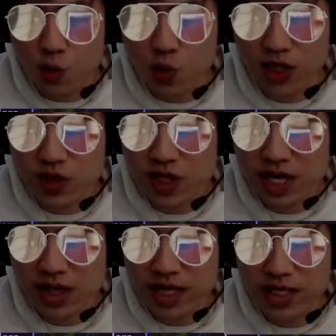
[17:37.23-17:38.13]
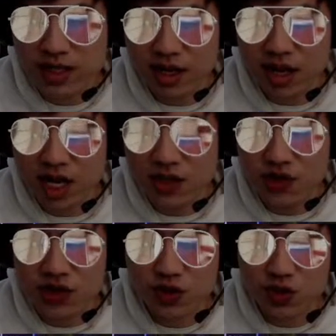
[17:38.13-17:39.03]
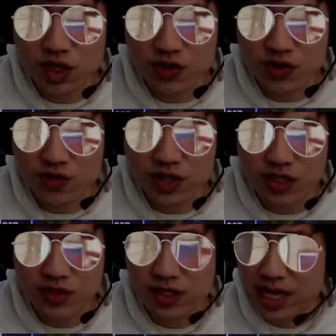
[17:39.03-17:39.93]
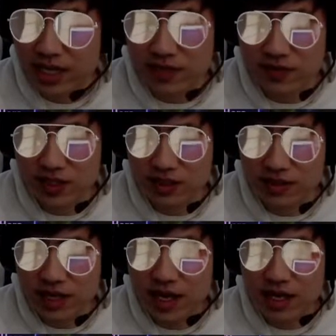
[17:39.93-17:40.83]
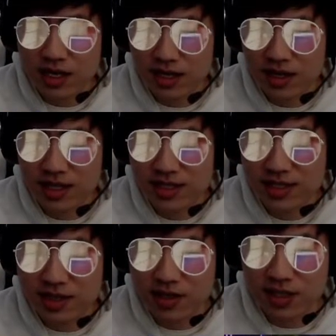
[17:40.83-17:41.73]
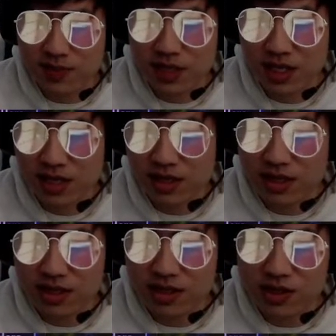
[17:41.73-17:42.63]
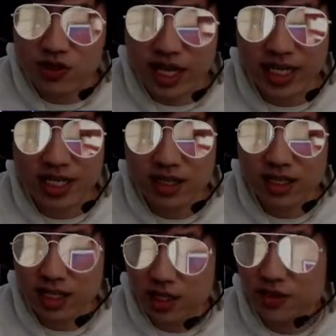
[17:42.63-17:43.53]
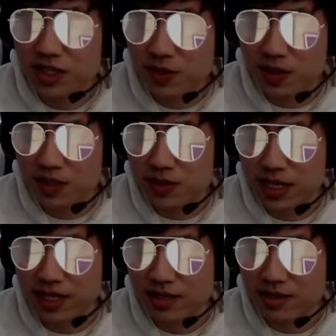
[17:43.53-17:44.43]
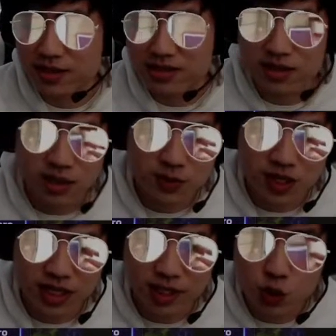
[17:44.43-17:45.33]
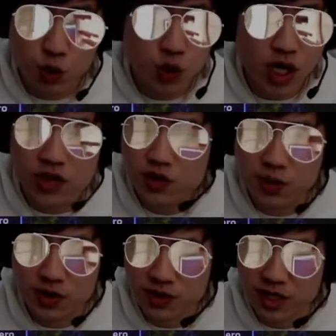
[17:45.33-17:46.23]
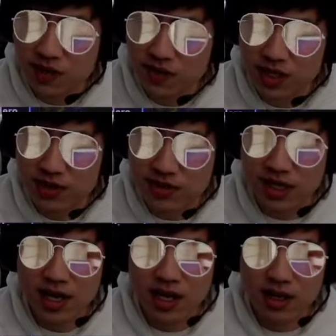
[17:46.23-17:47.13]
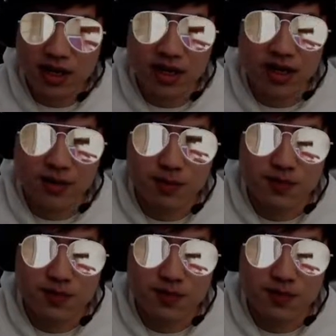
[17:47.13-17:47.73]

when you get like 100, 200, 300 stacks of this, this starts being the strike healing increase becomes like starts being like 200% of this. Um,